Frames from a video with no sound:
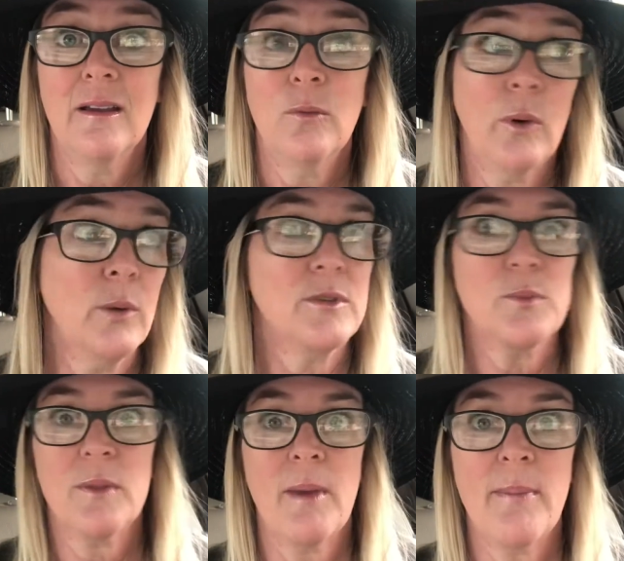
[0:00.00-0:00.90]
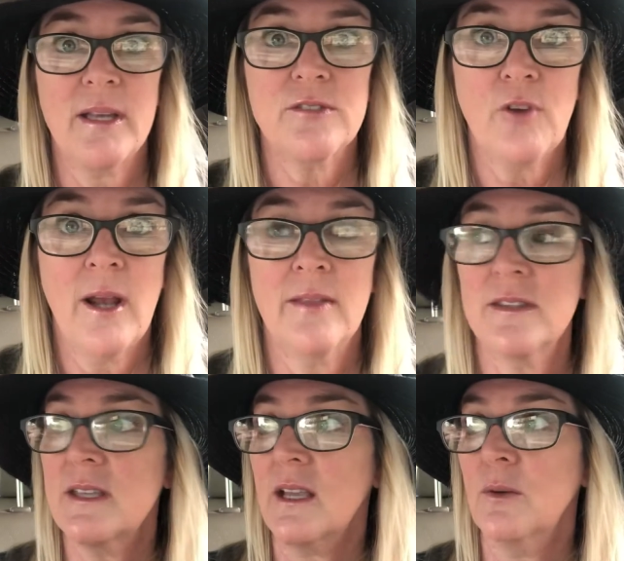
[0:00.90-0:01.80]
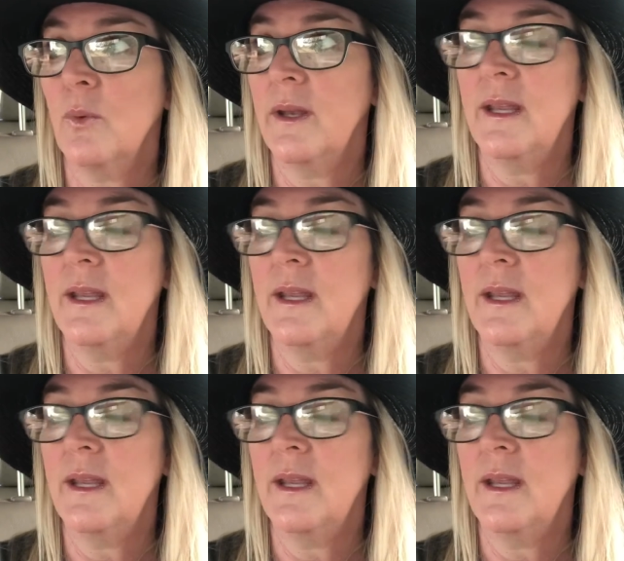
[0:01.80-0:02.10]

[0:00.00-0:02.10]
One, it was with my best friend, and the second one,